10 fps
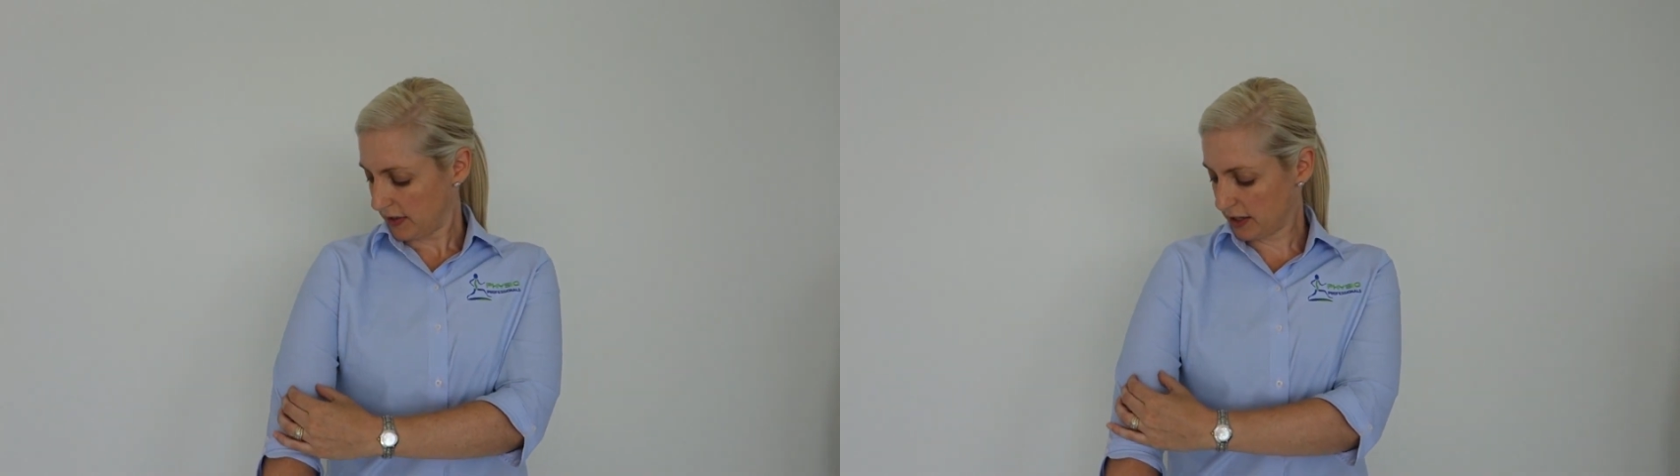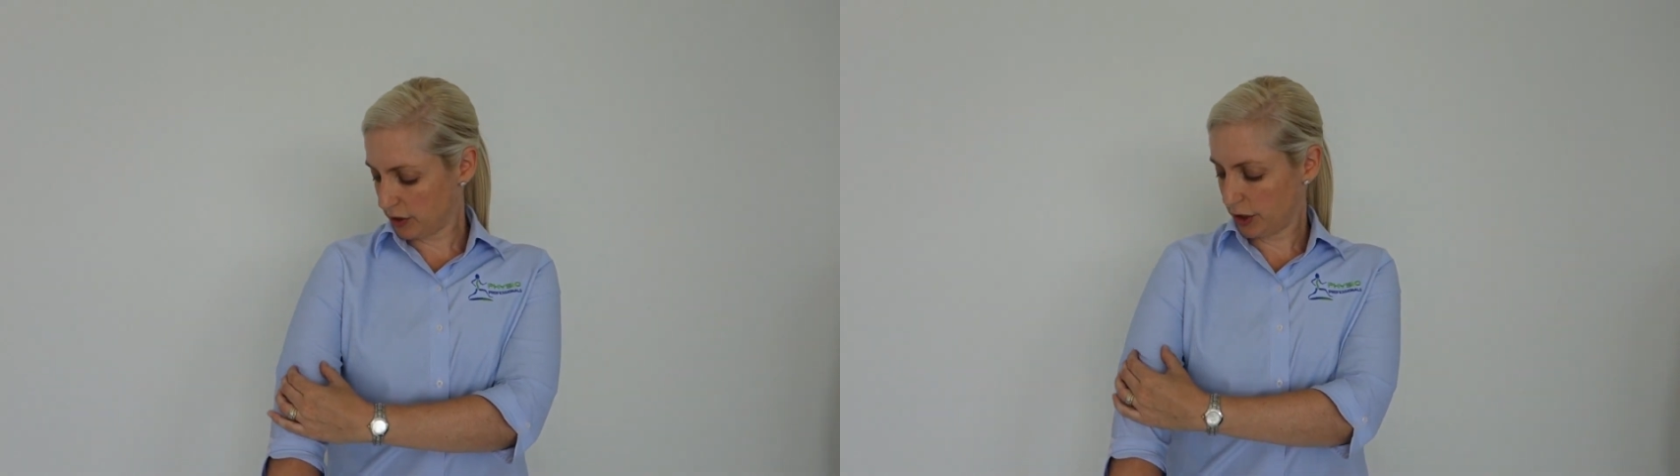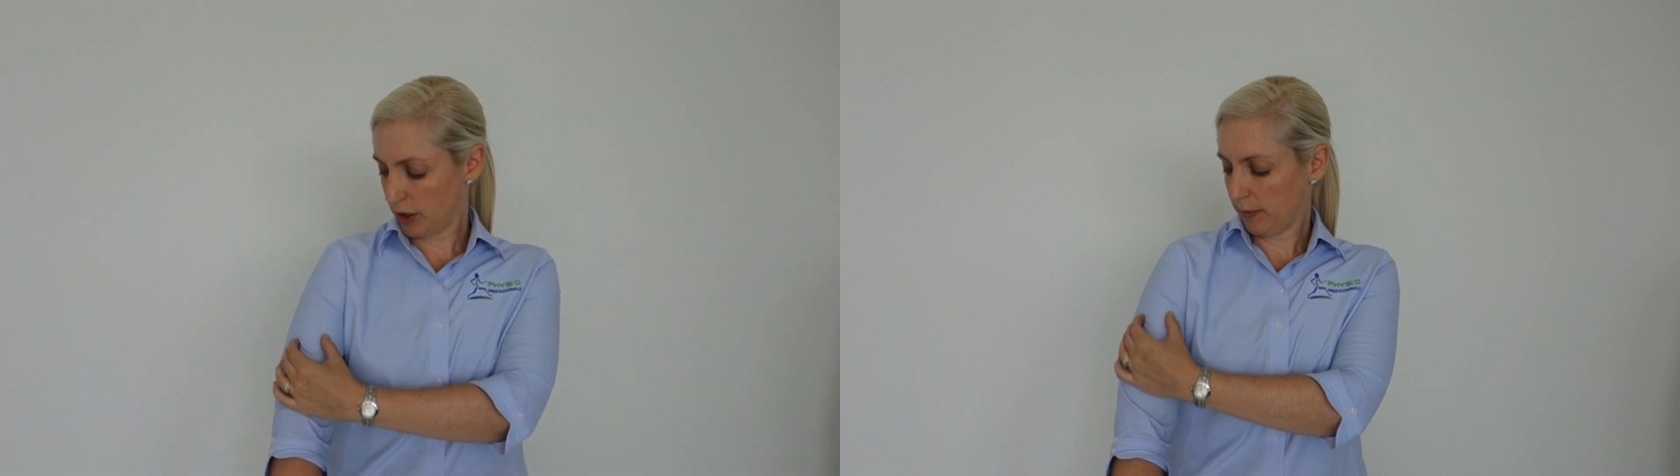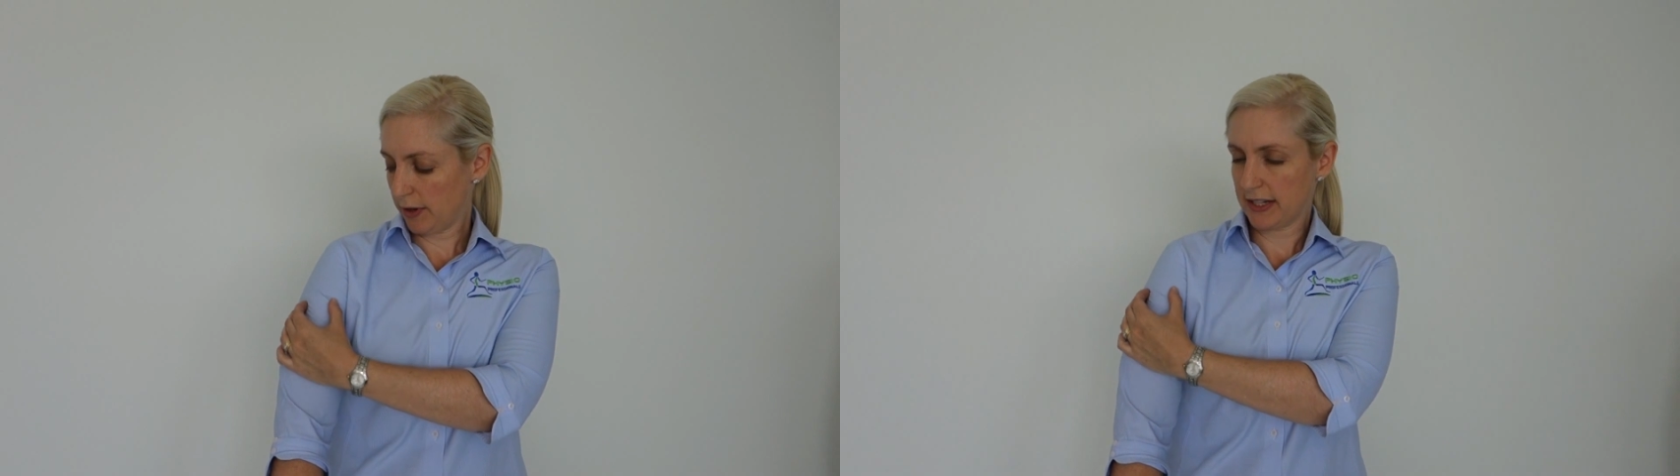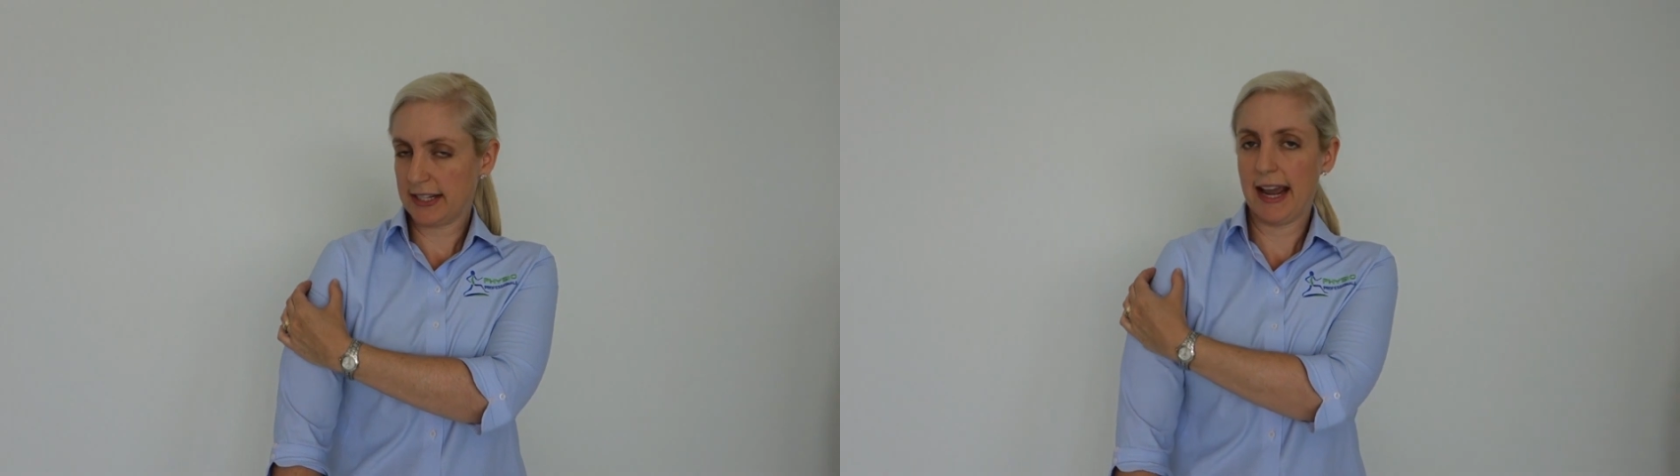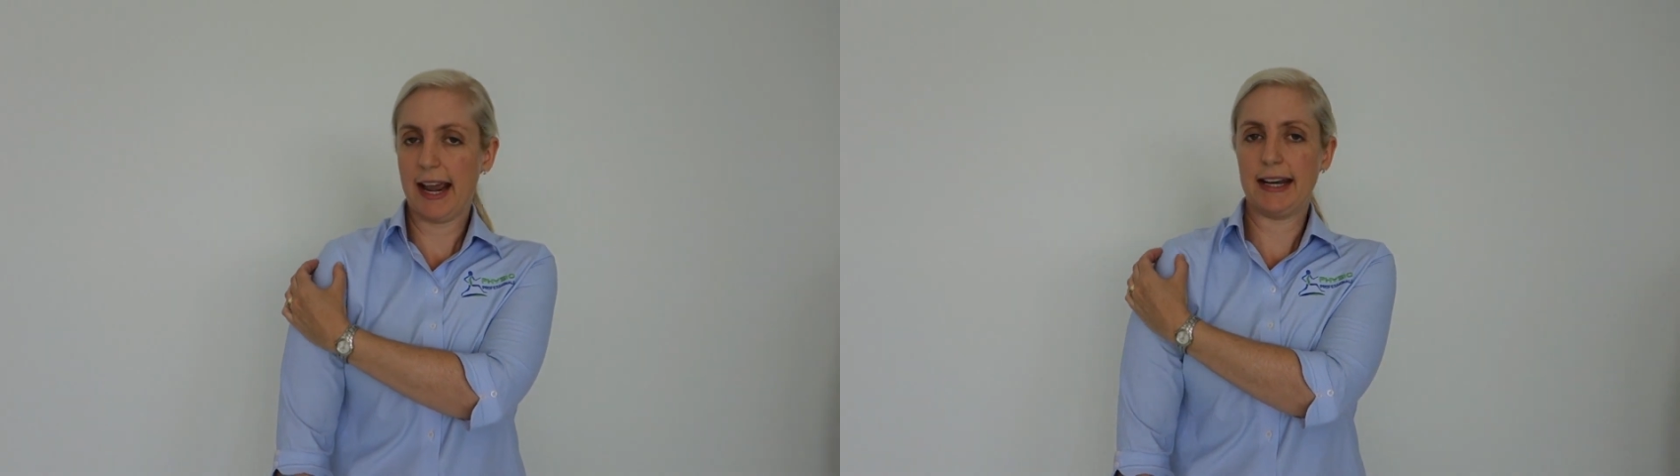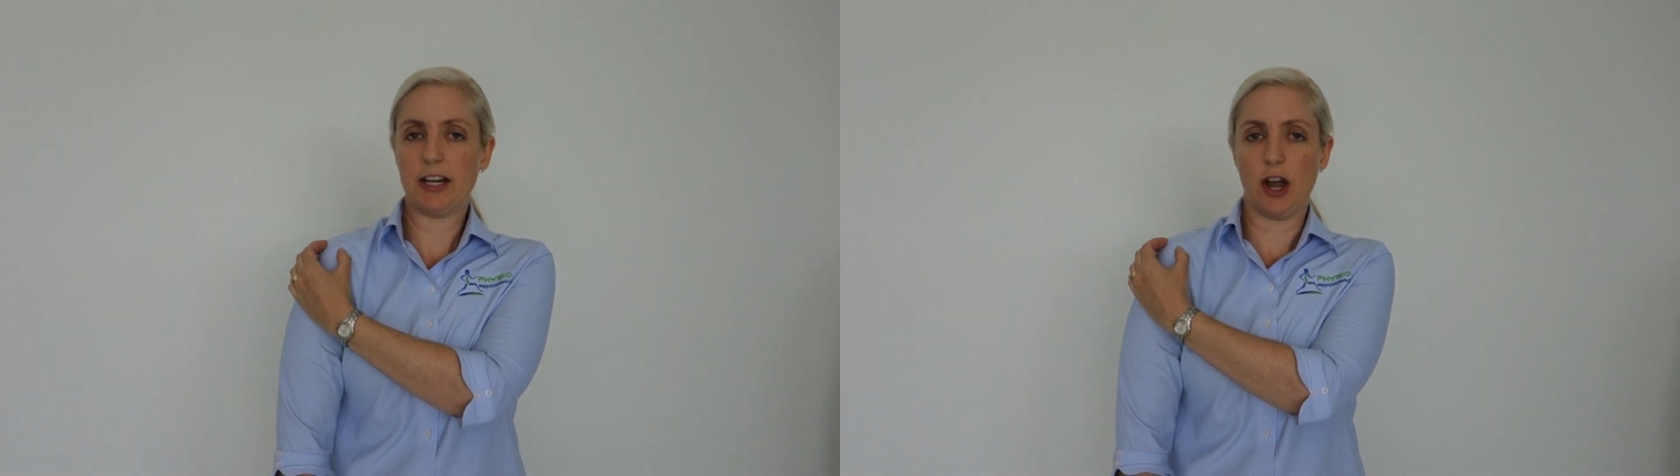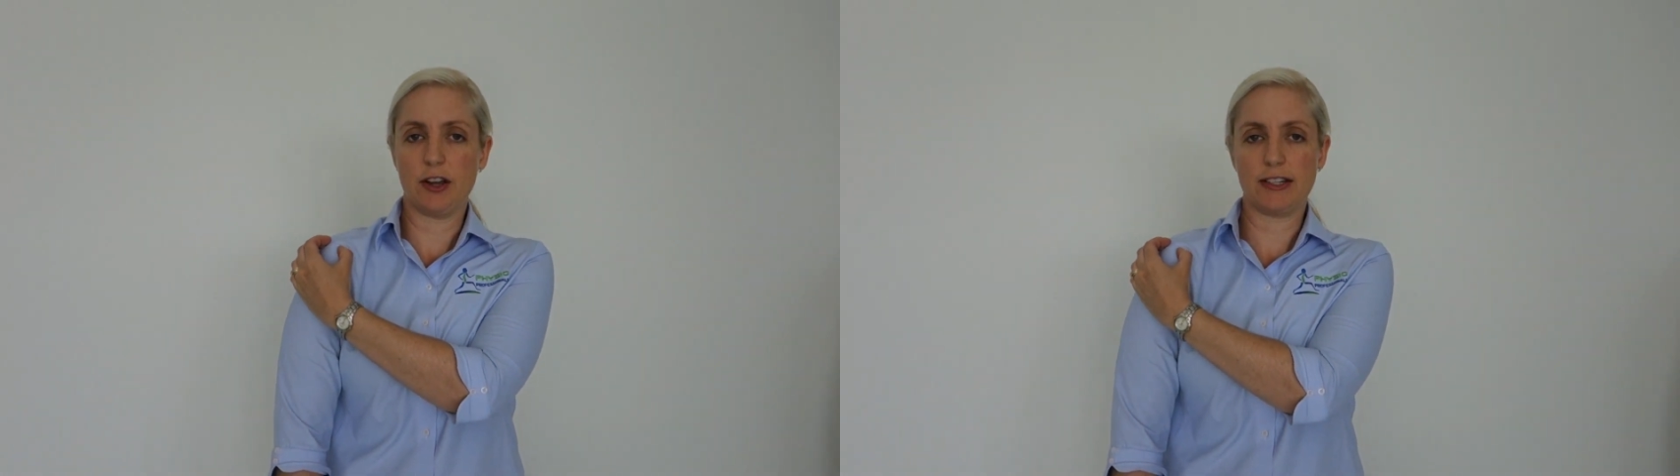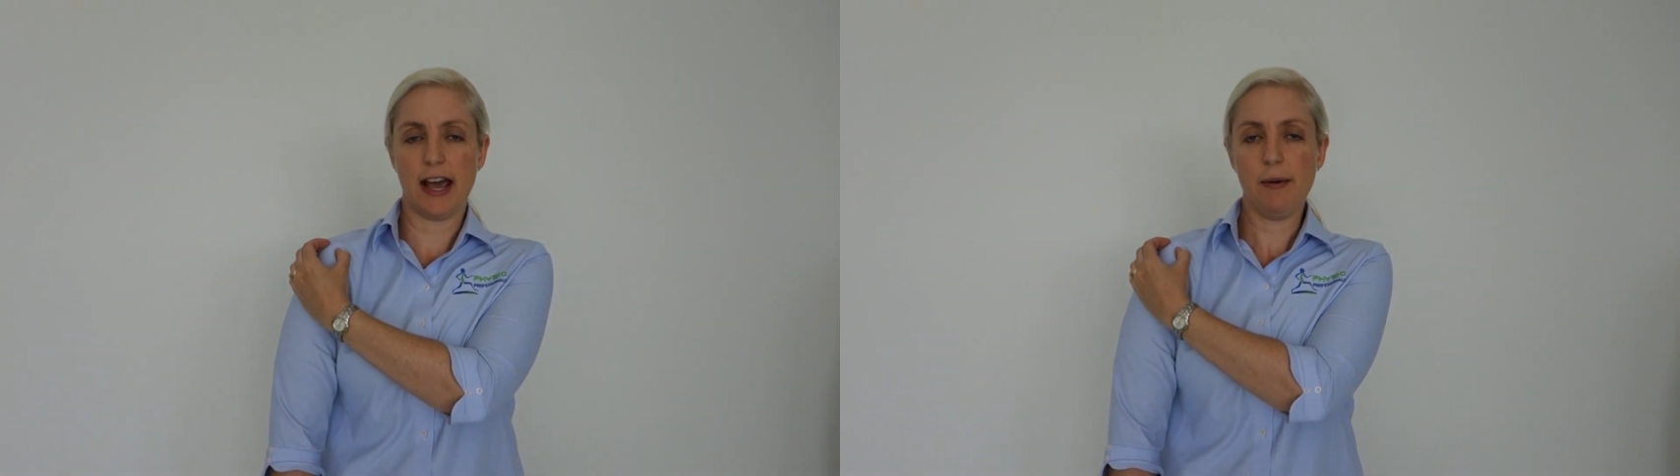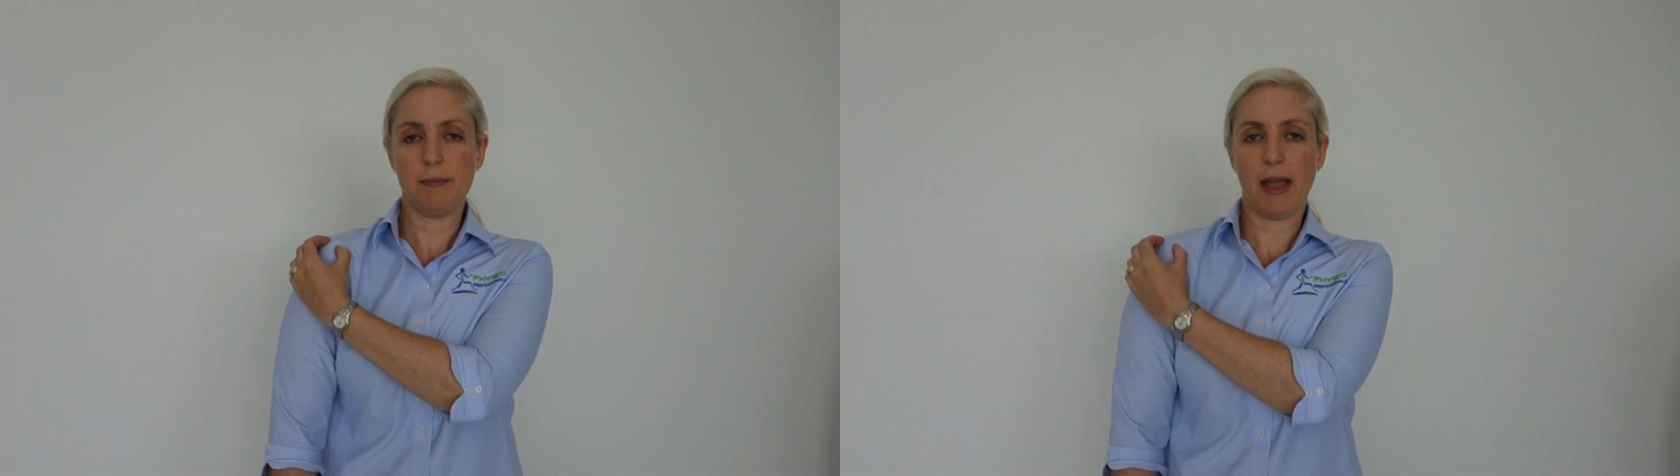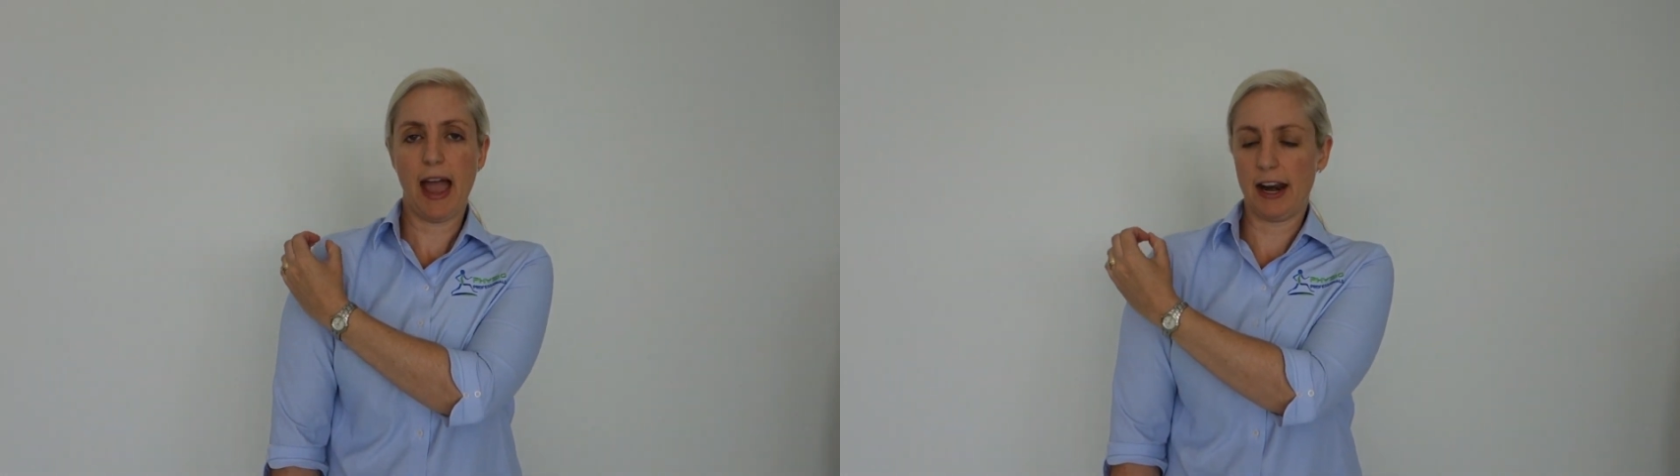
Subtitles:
This humerus head goes up